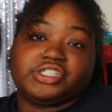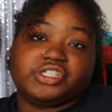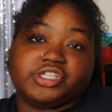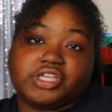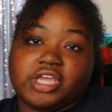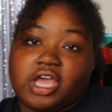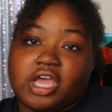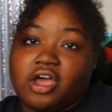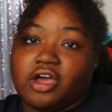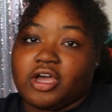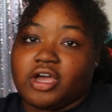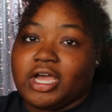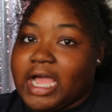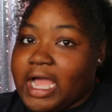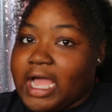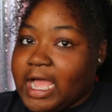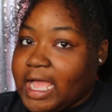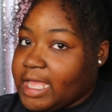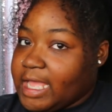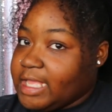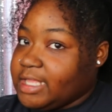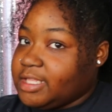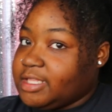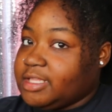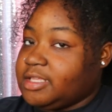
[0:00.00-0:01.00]
sure y'all
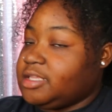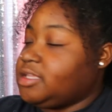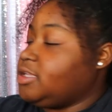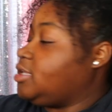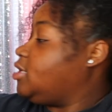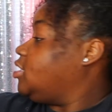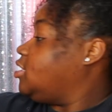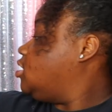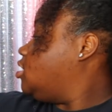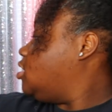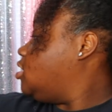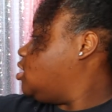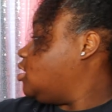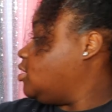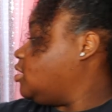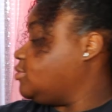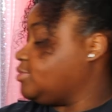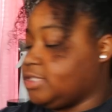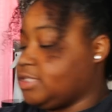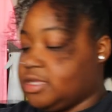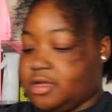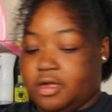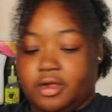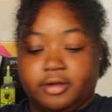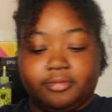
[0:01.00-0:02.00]
got I'm
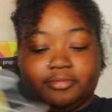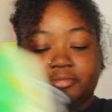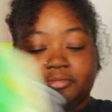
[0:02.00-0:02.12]
sorry.